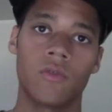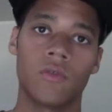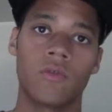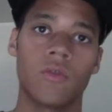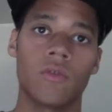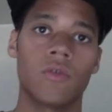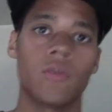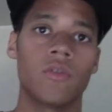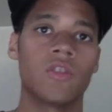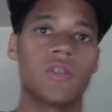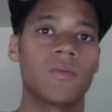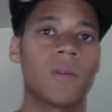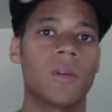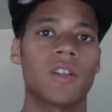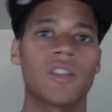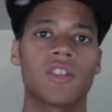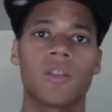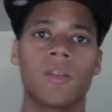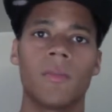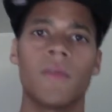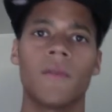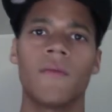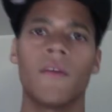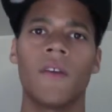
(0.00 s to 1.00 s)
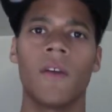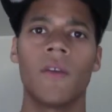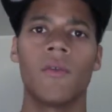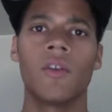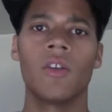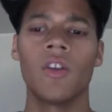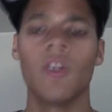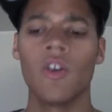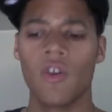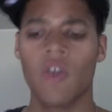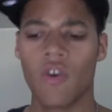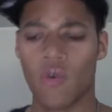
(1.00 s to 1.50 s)
So your spouse could be very
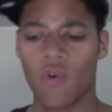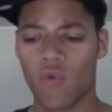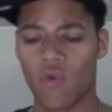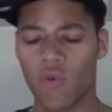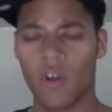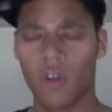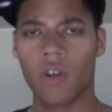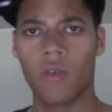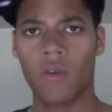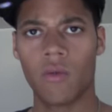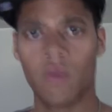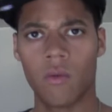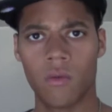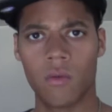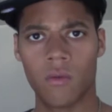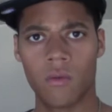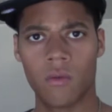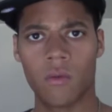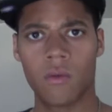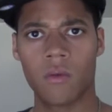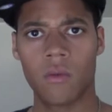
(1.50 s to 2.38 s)
critical